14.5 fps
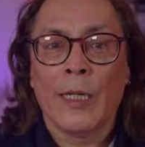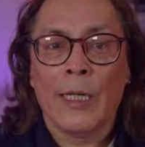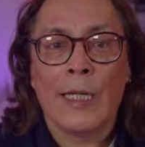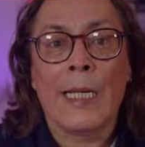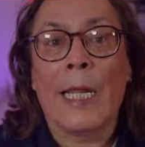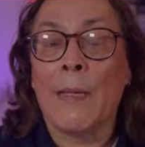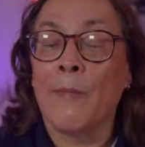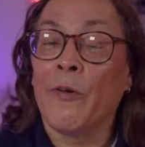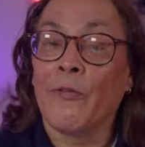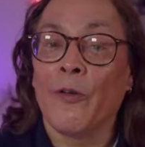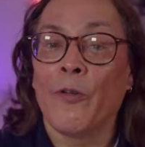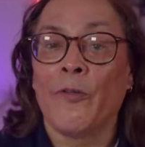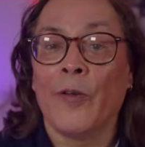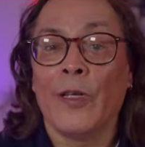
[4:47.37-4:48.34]
name of
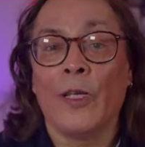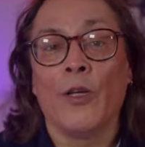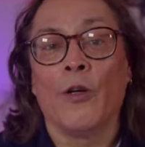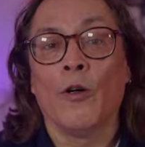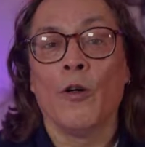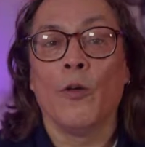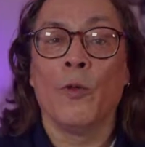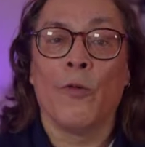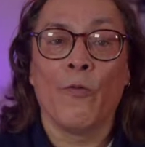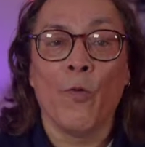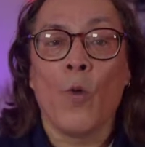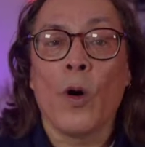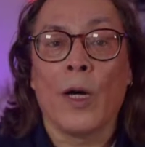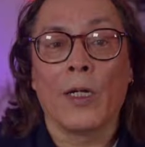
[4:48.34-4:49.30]
your video with
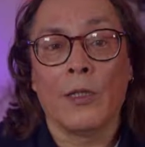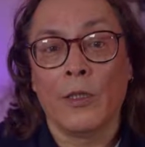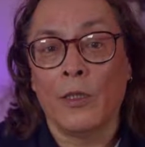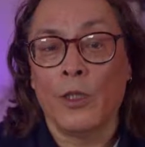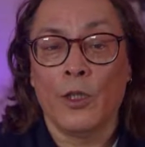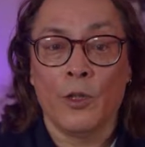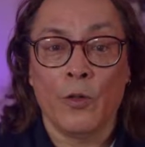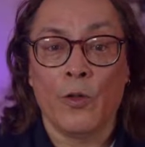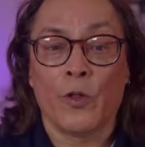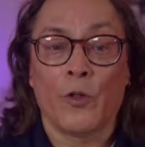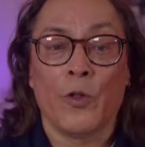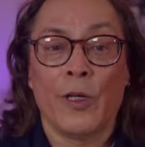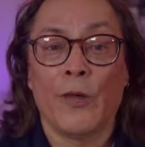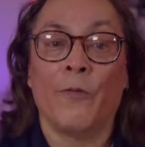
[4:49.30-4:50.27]
1, 2,
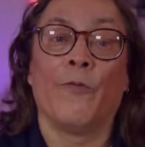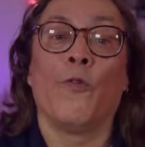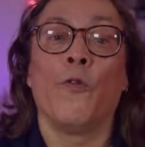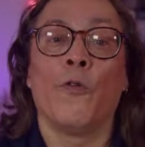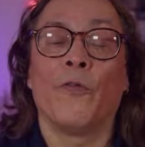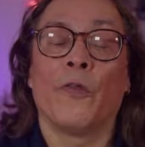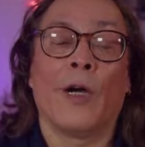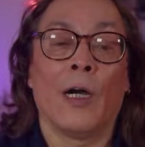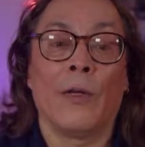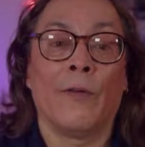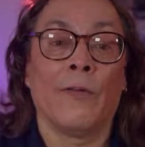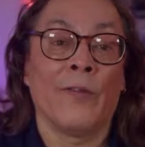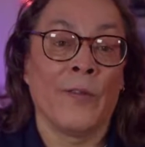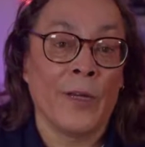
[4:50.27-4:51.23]
3, 4,
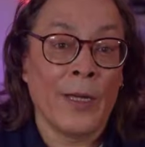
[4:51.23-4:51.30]
5.